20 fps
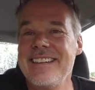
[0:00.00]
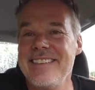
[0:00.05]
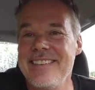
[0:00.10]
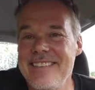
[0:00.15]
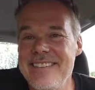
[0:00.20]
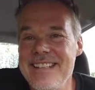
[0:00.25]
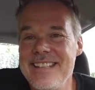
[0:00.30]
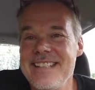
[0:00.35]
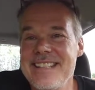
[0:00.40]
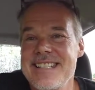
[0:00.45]

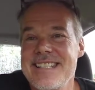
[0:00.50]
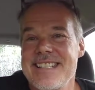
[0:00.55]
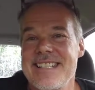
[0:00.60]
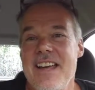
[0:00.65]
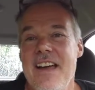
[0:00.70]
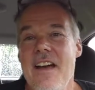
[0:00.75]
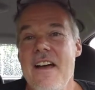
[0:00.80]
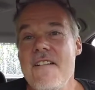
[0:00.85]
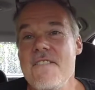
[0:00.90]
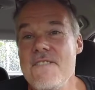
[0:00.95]
this
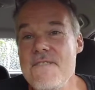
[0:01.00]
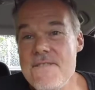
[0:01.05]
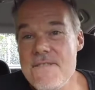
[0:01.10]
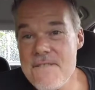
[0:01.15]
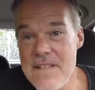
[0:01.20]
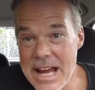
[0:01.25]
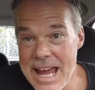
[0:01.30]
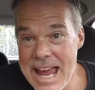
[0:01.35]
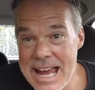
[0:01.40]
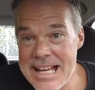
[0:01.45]

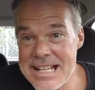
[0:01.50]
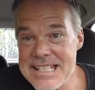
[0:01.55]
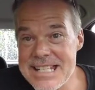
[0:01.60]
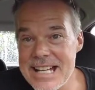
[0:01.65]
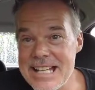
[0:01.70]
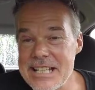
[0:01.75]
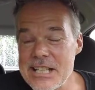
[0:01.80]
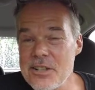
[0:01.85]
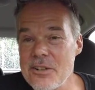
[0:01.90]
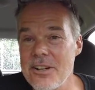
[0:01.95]

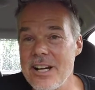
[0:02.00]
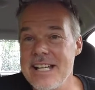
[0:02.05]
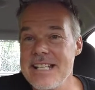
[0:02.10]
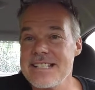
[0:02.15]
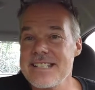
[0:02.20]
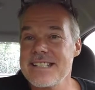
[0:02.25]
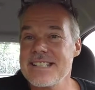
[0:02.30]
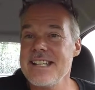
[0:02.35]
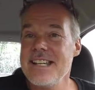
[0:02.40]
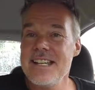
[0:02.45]

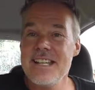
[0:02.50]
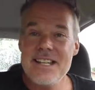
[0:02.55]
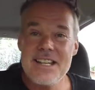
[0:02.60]
Antichrist.